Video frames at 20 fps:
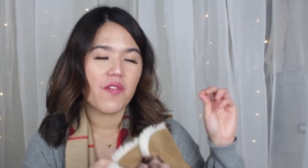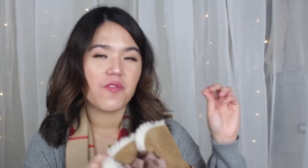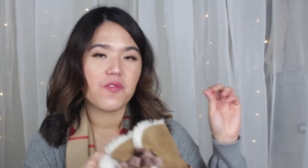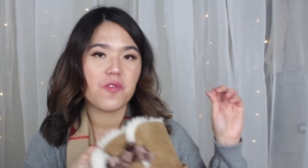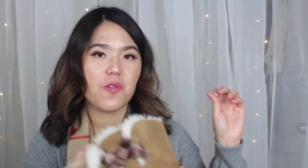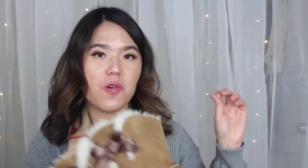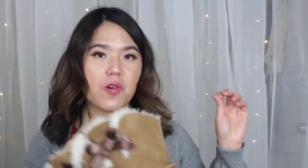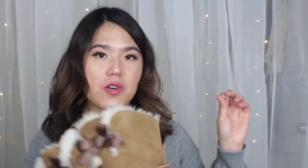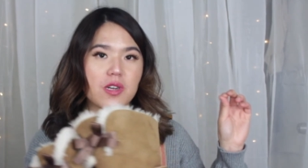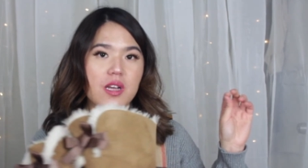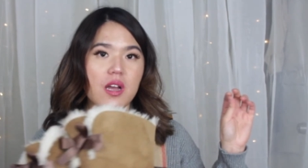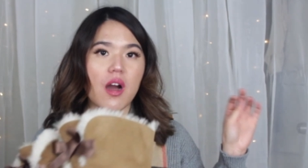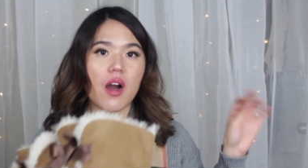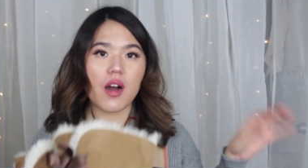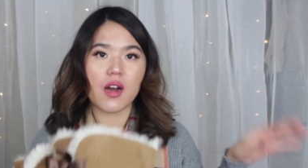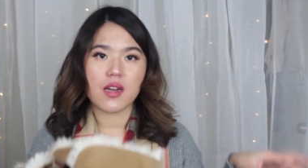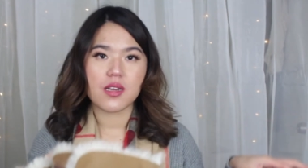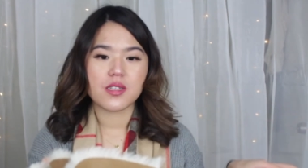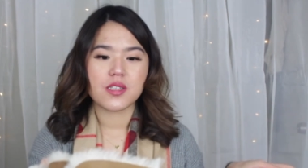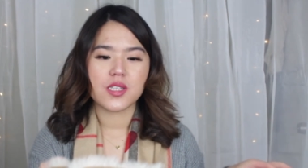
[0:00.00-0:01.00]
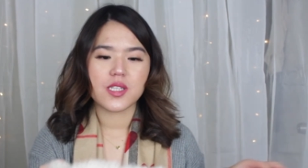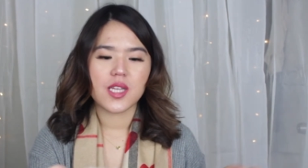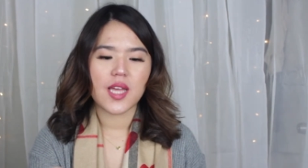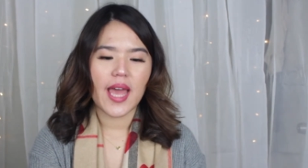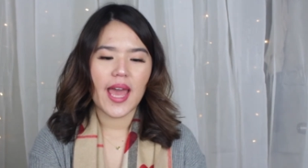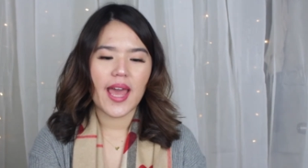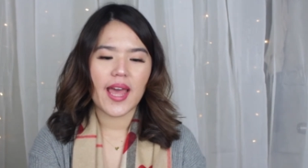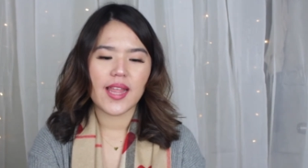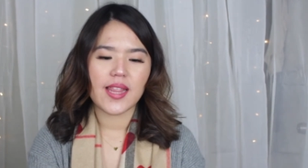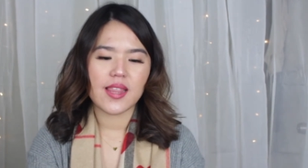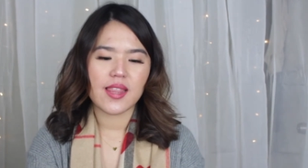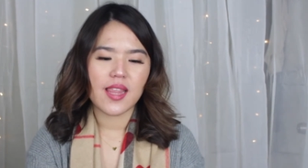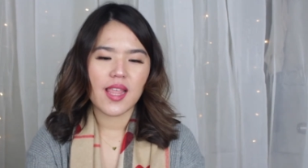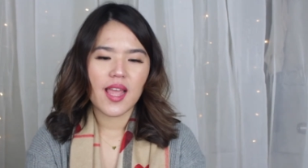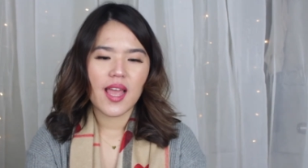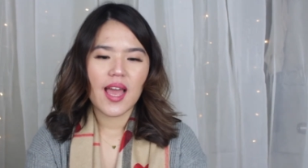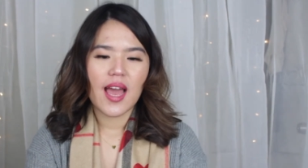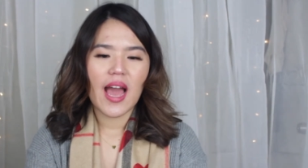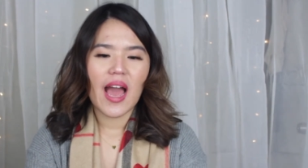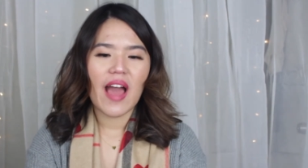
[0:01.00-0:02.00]
for Uggs, and
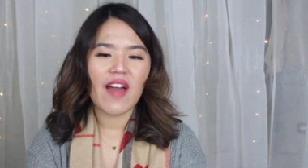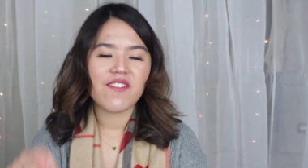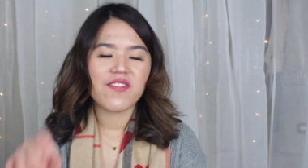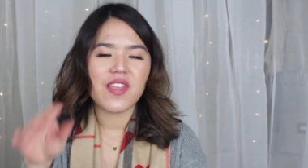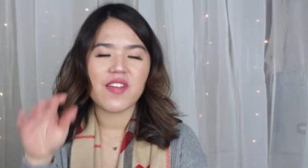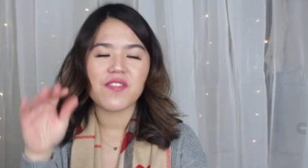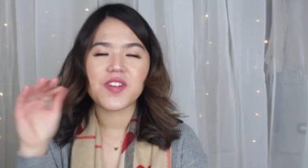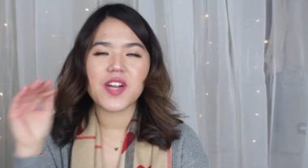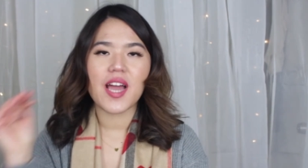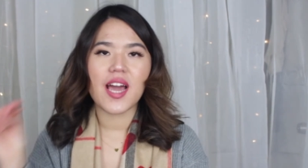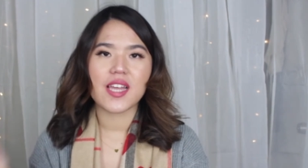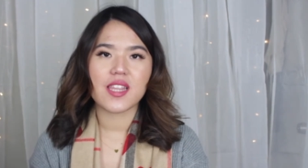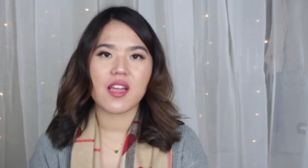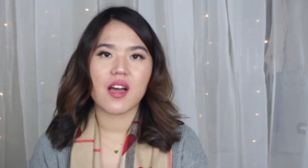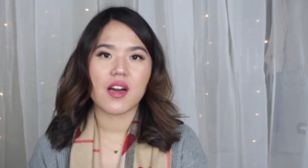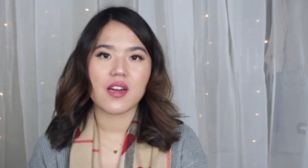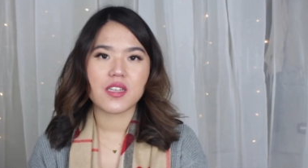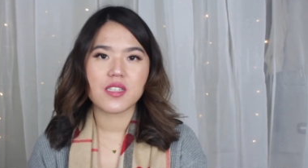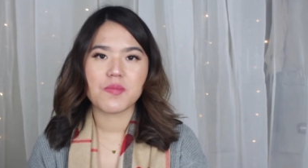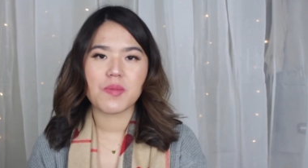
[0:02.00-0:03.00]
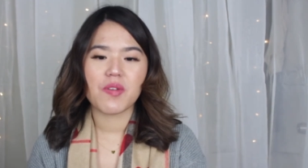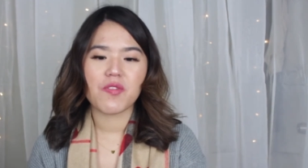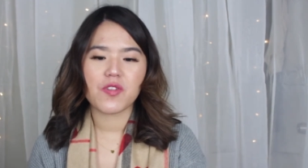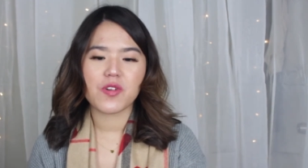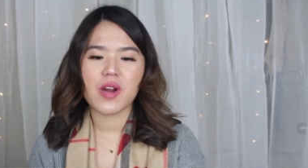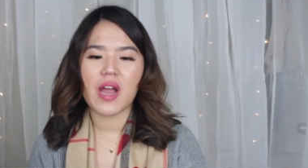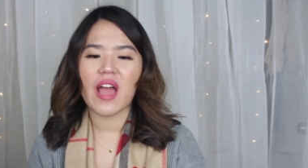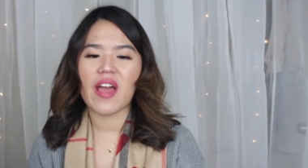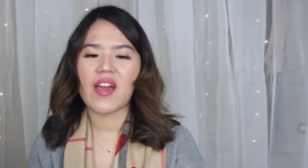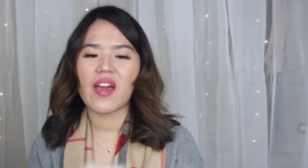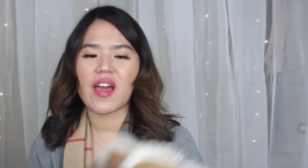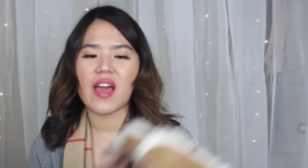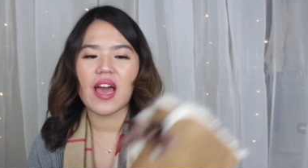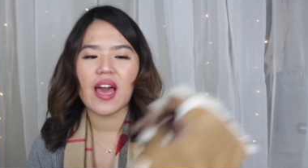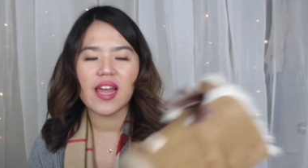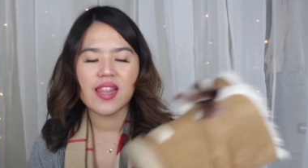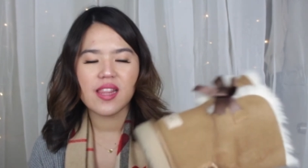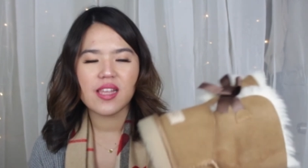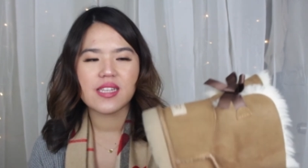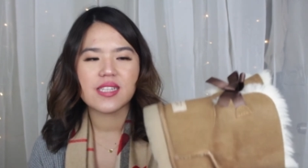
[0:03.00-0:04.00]
I've never had Uggs before. I
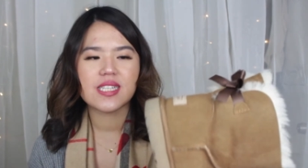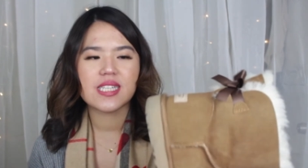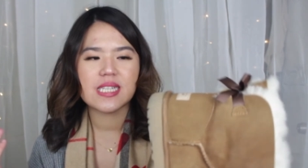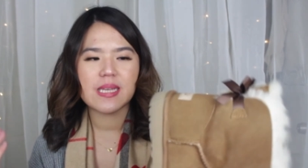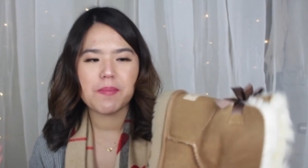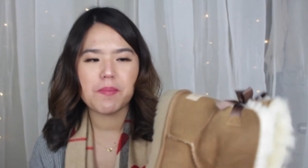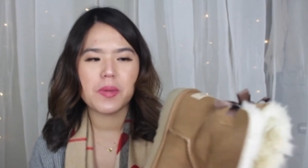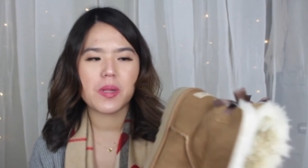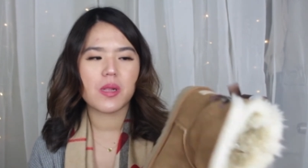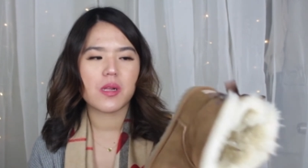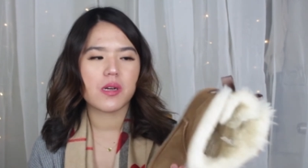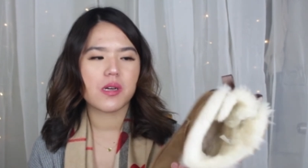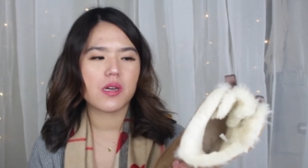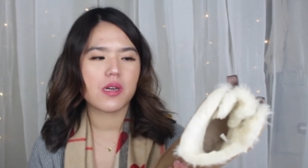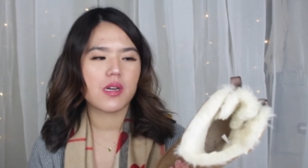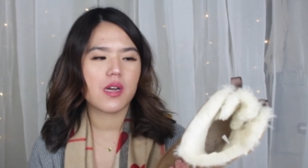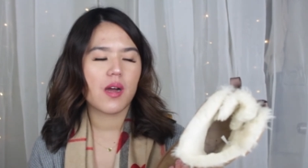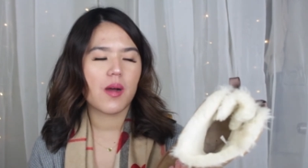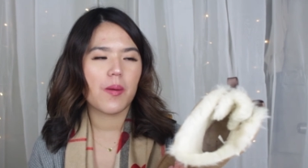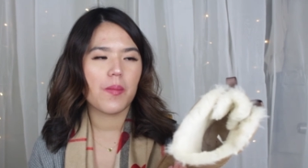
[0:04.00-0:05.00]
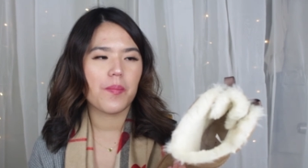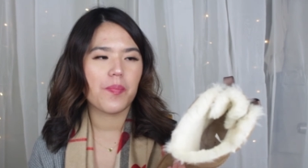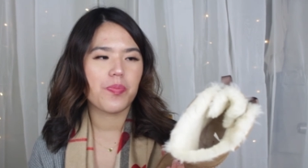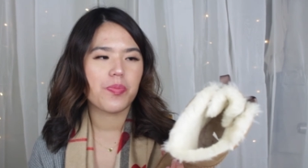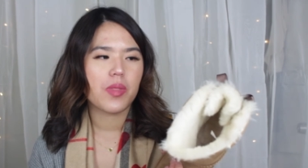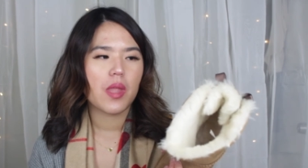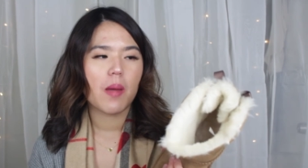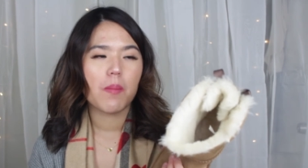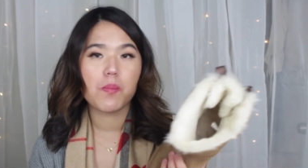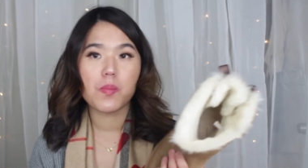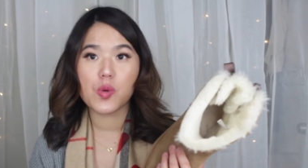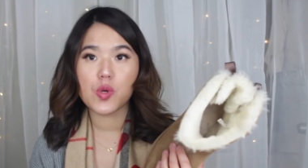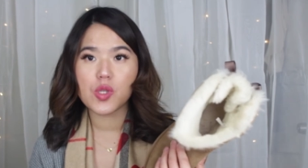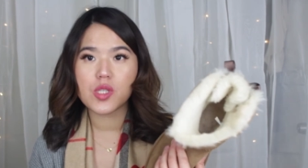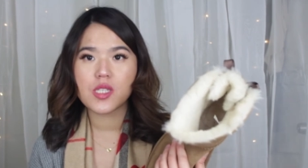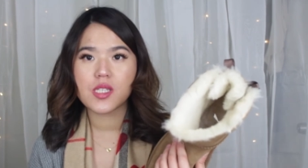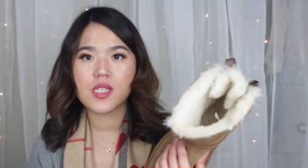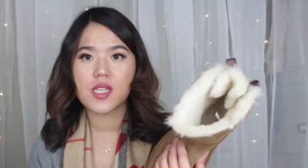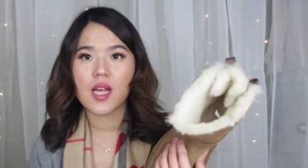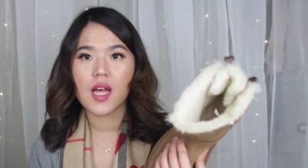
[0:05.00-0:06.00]
had a similar um,
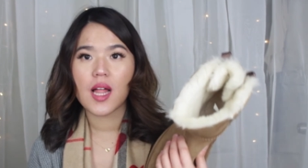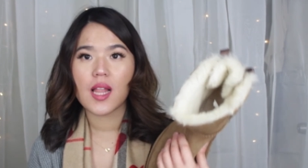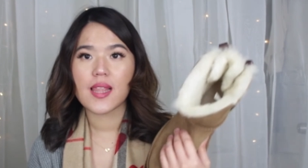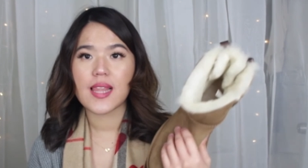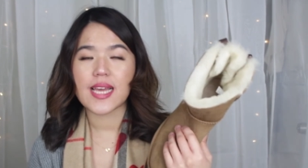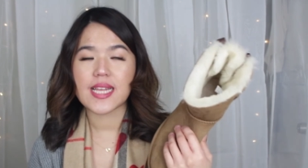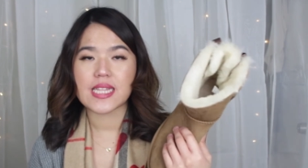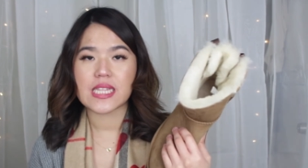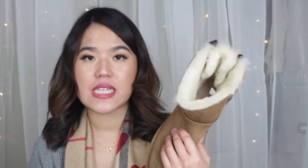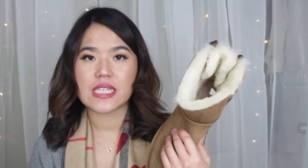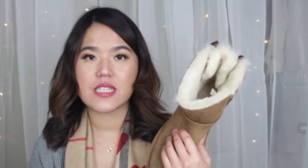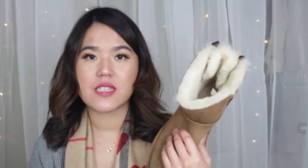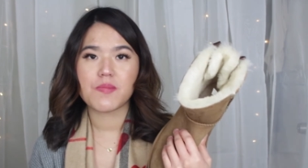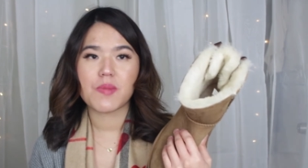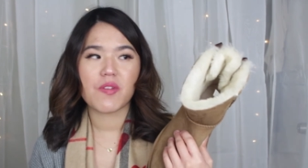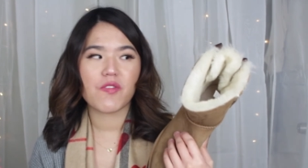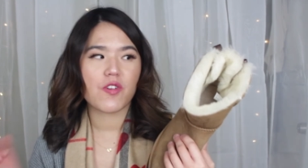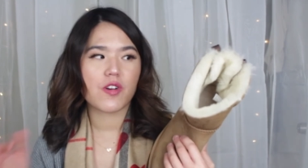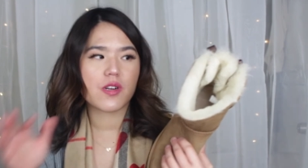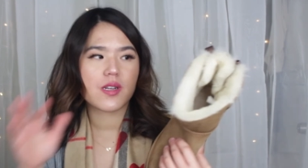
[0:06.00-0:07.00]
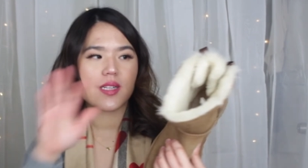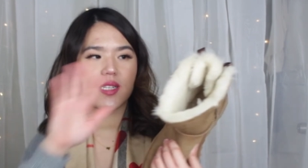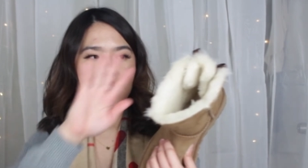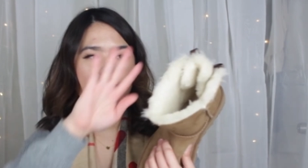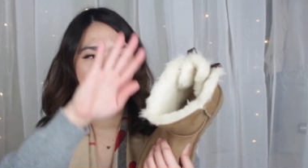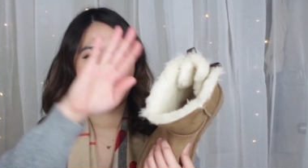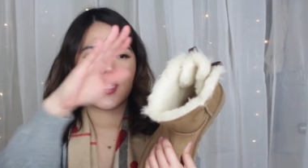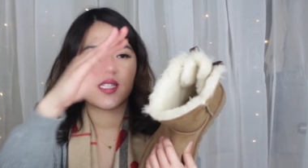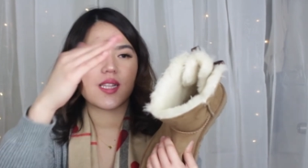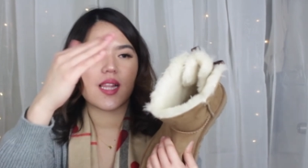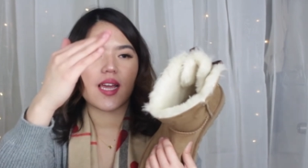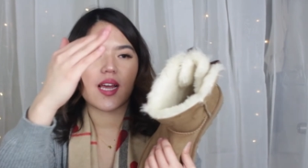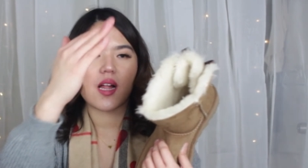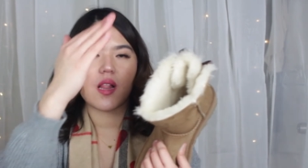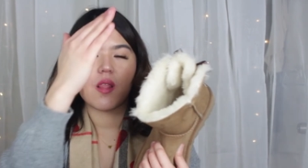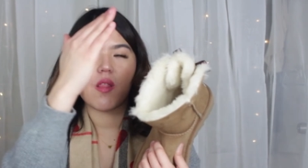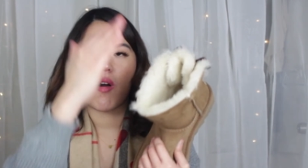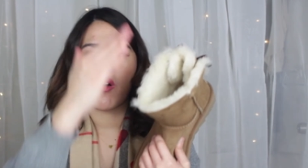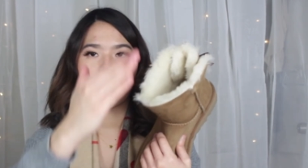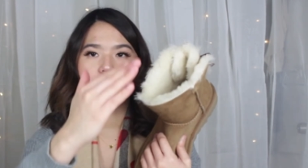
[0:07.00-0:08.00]
boots like this before. It's just like a
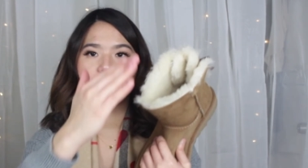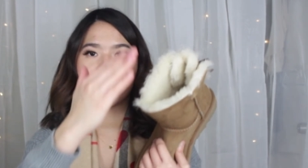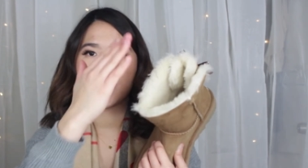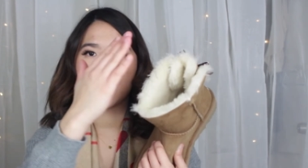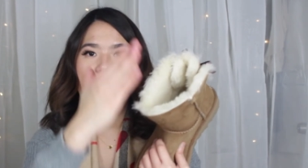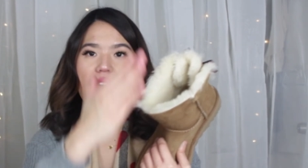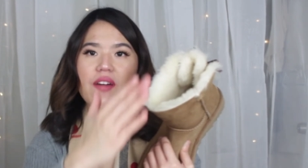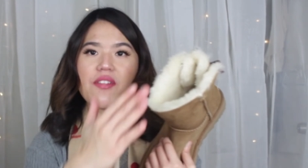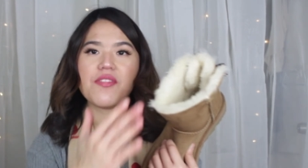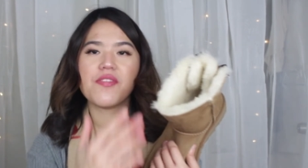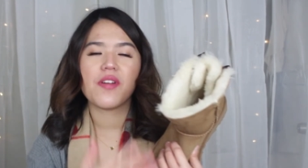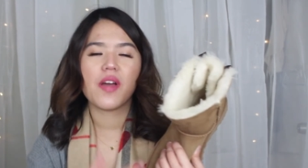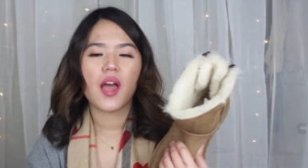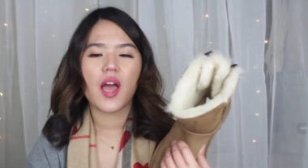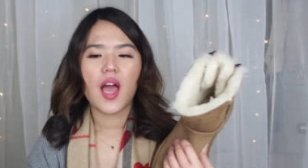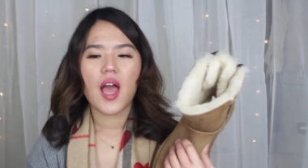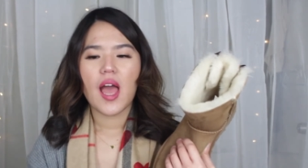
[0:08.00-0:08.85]
longer shaft,